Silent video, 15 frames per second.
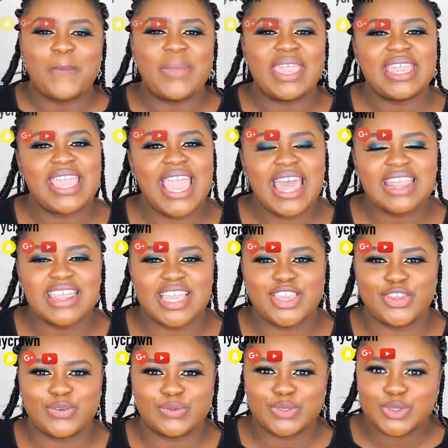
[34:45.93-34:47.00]
but yeah,
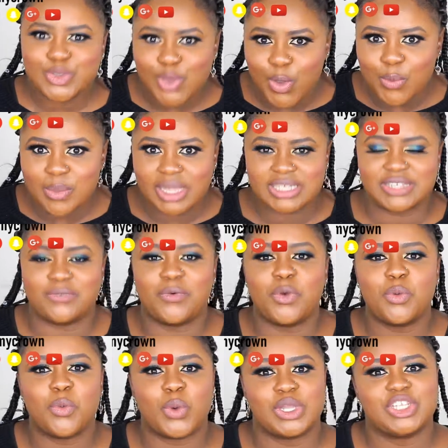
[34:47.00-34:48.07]
thank you so much
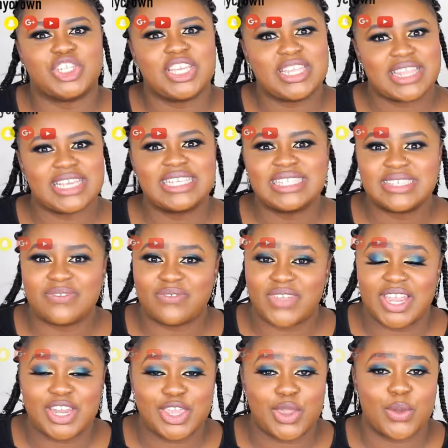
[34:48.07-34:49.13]
for watching this
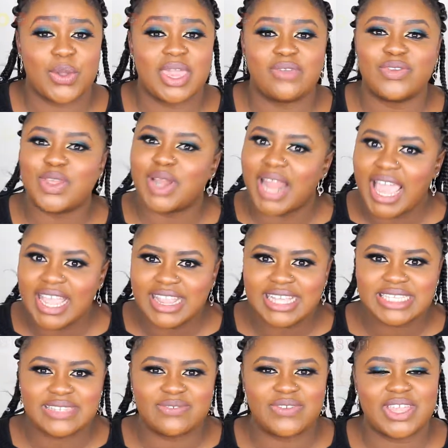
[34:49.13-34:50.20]
video. If you like
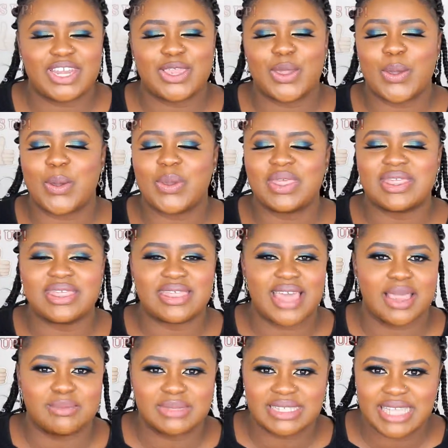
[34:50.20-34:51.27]
this video,
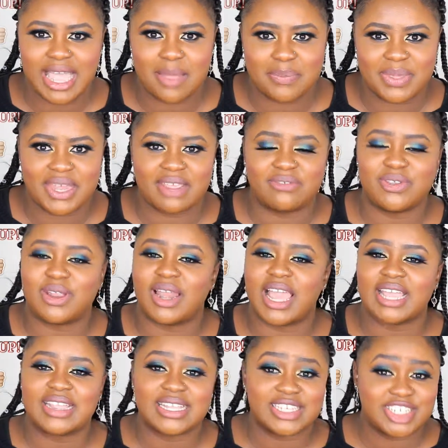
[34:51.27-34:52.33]
thumbs up it. If you
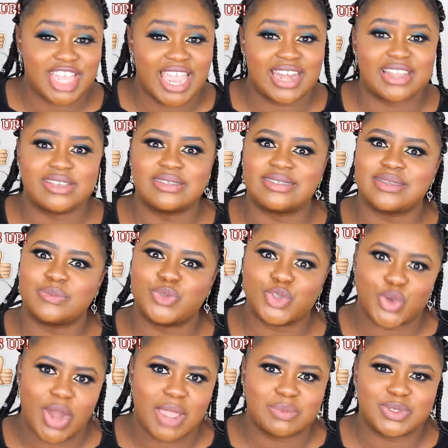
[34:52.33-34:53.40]
like the channel,
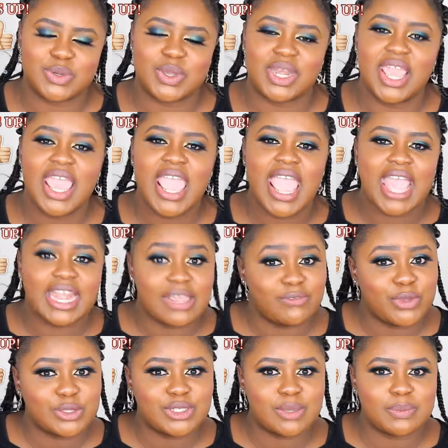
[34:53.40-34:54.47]
subscribe to it. And
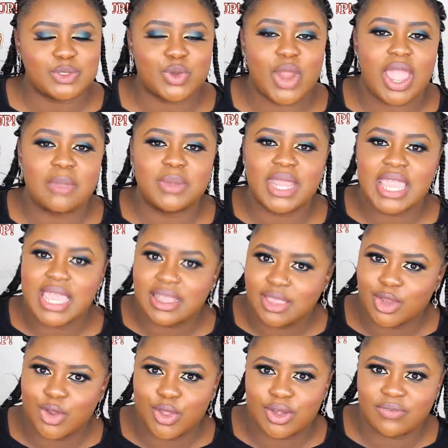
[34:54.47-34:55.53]
if you're subscribed, hit
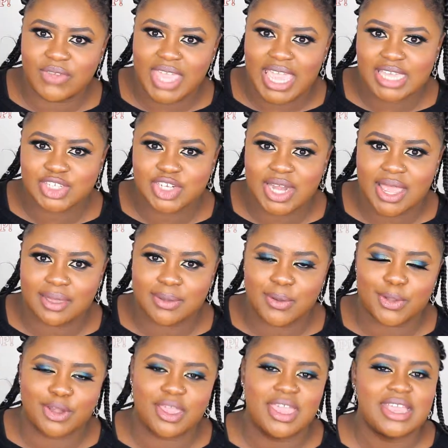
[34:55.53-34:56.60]
the notification
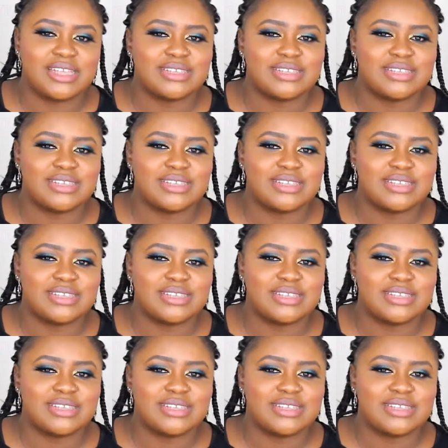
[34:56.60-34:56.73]
icon